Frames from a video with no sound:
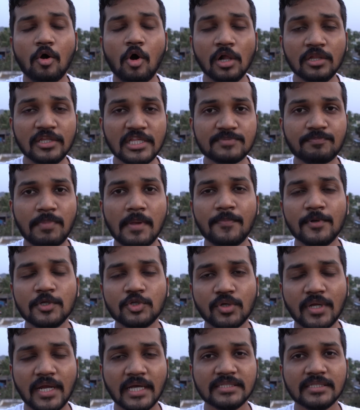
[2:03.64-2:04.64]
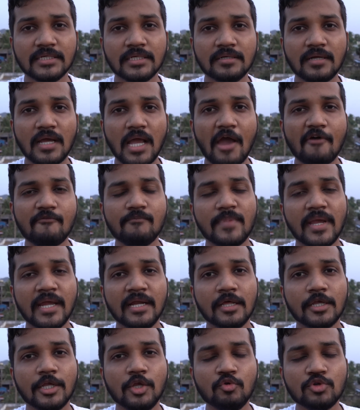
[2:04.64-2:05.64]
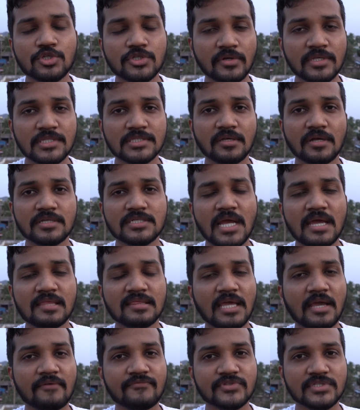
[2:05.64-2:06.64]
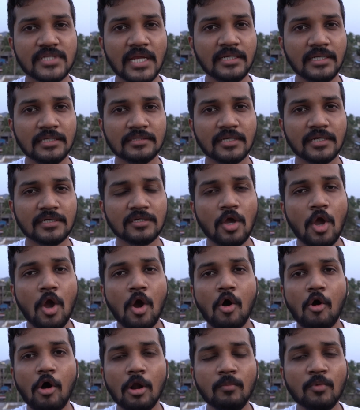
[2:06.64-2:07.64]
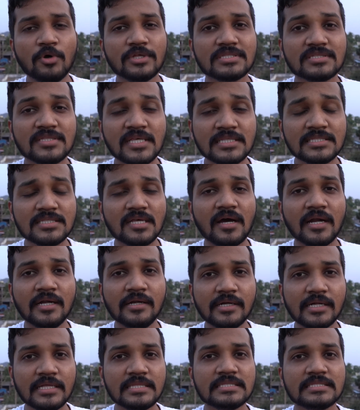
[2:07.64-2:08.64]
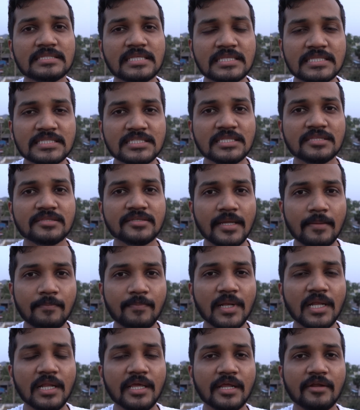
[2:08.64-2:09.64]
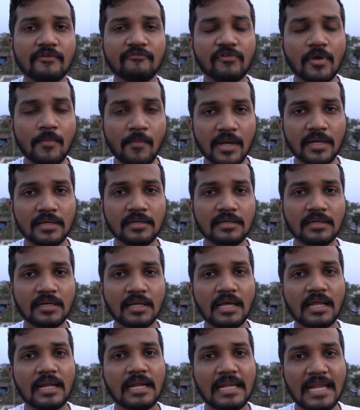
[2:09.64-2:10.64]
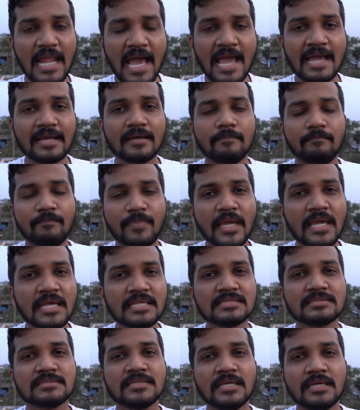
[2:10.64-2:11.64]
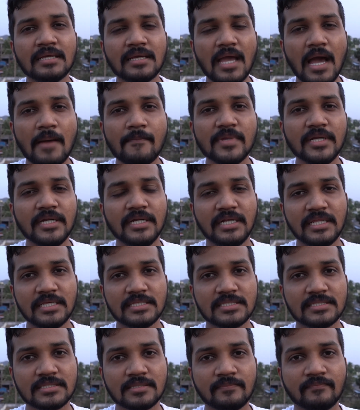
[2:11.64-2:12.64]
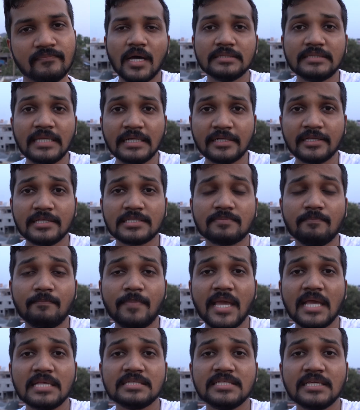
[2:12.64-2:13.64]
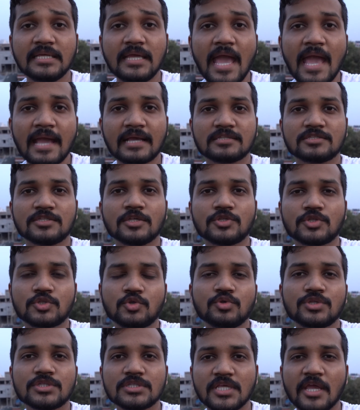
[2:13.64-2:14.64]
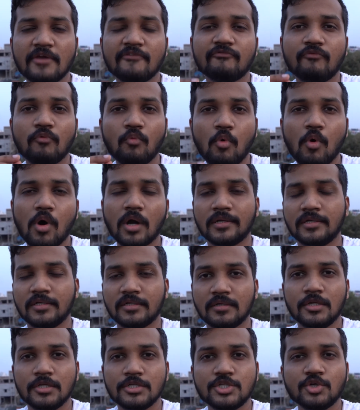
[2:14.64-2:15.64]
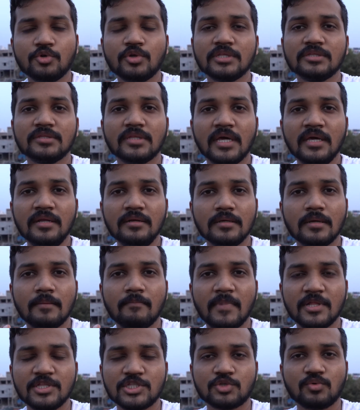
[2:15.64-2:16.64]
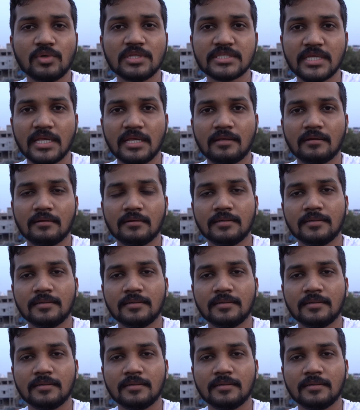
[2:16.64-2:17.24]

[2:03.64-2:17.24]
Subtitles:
all these people together have made a huge research and they have stated that almost 663 billion women lack basic amenities, that is basic access to safe water during their menstrual cycle.